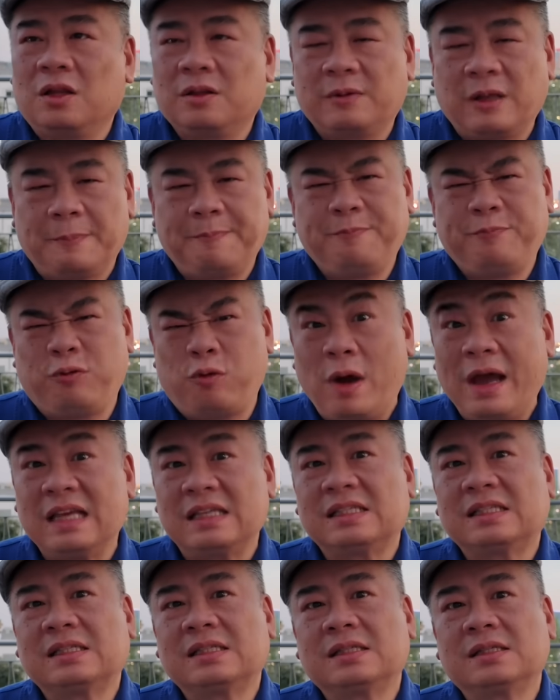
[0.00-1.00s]
the
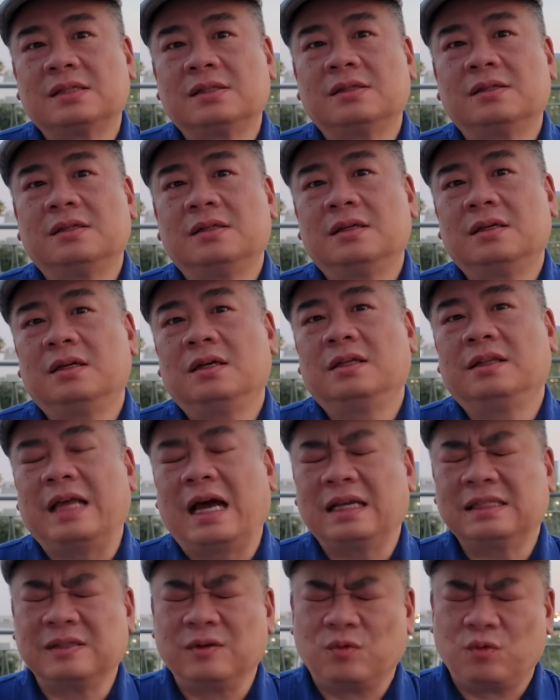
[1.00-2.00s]
price,
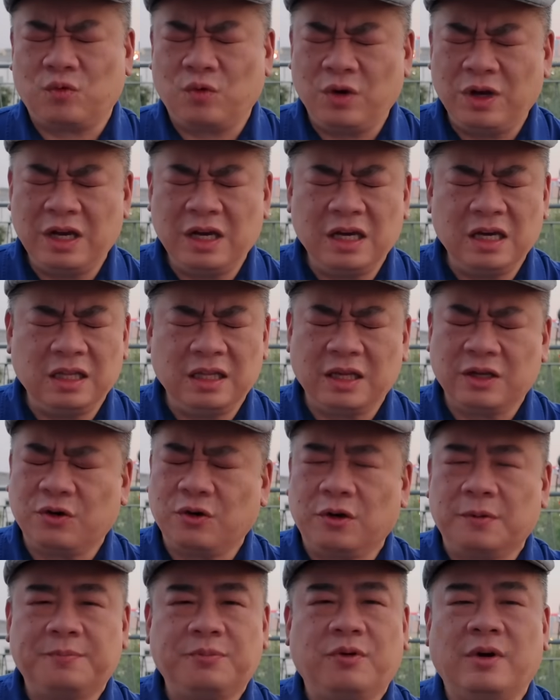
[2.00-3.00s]
that's a really
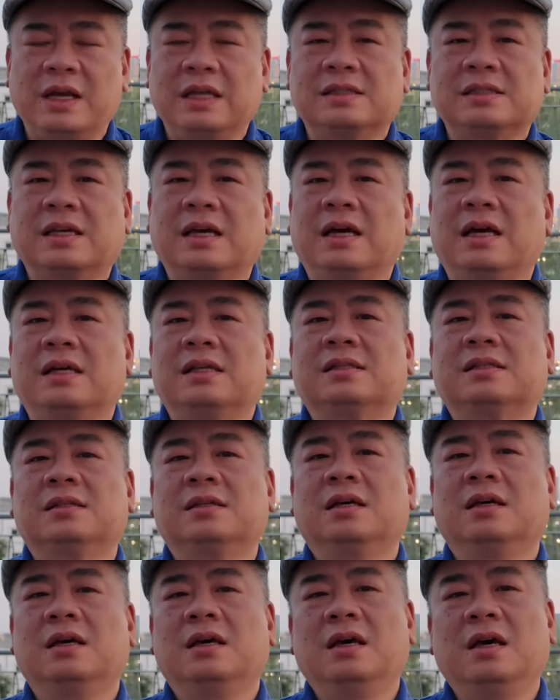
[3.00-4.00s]
good price, guys.
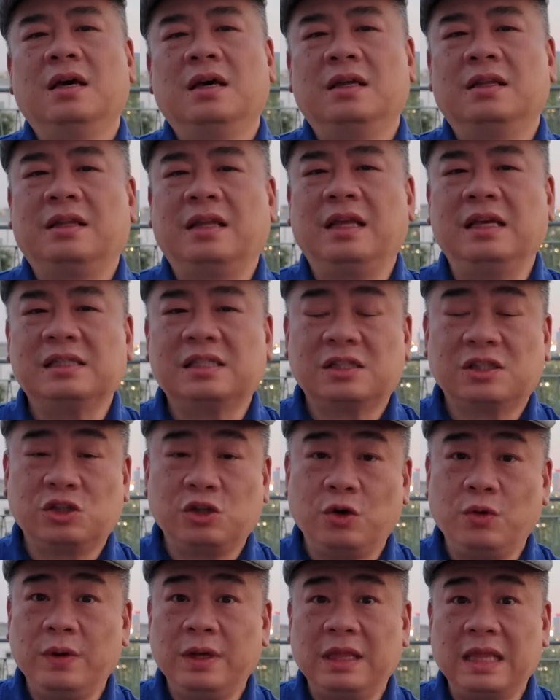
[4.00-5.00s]
This
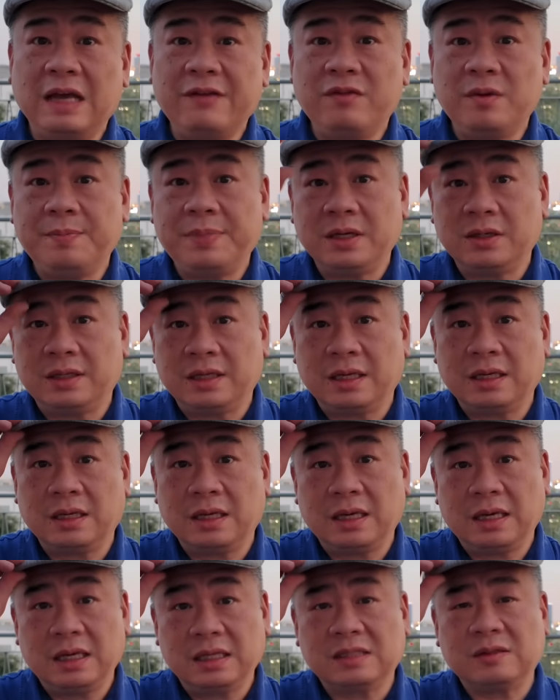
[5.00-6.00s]
211 building
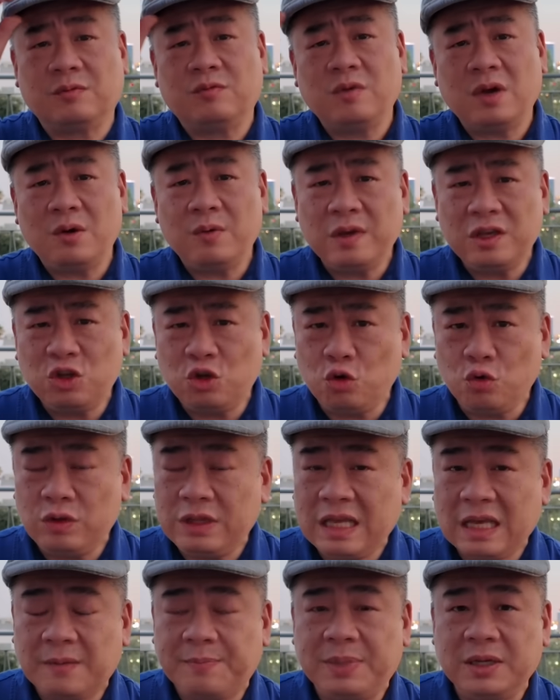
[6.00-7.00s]
is a very
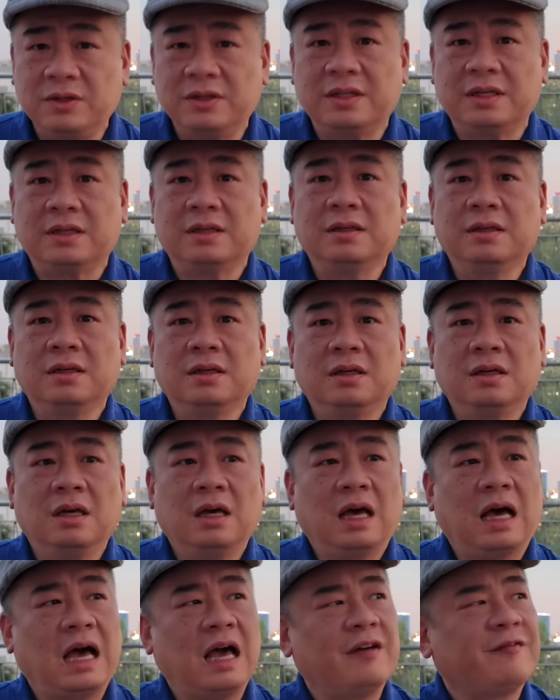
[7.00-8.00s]
unique building.
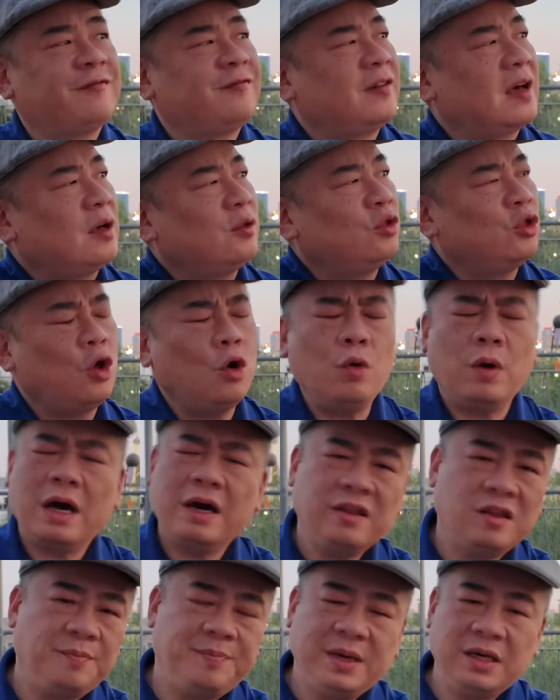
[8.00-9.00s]
I have found no
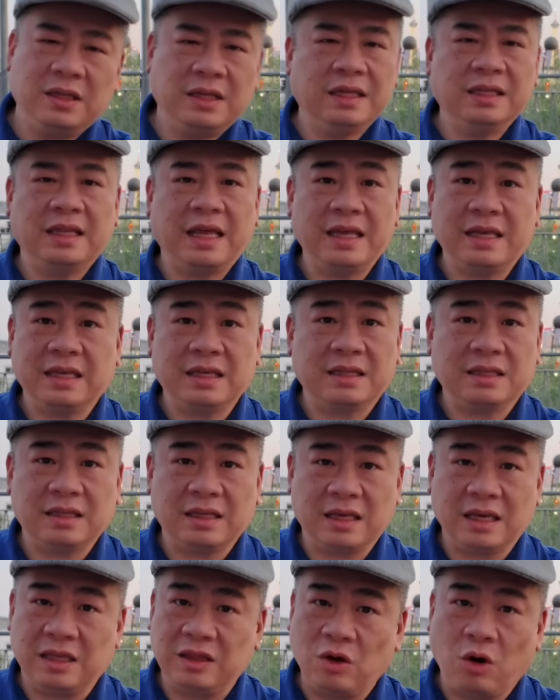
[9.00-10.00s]
other building like it
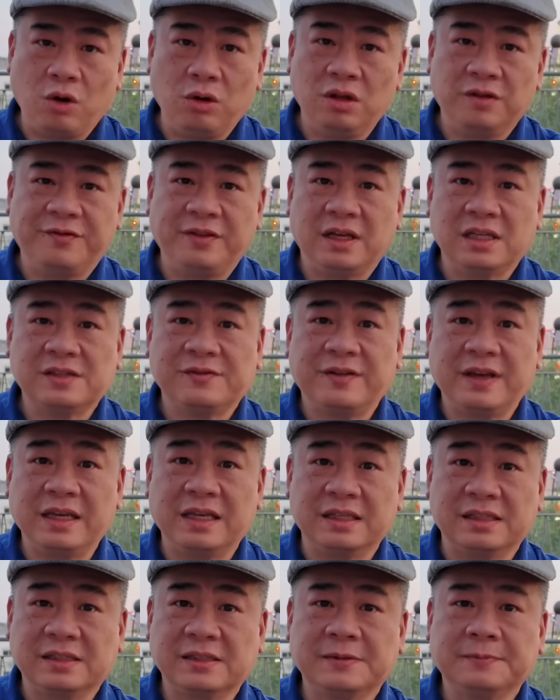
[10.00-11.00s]
in all of Las
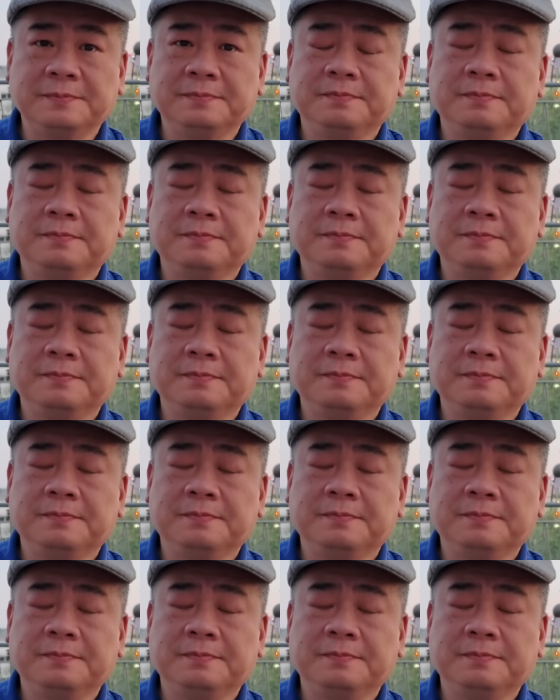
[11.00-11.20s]
Vegas.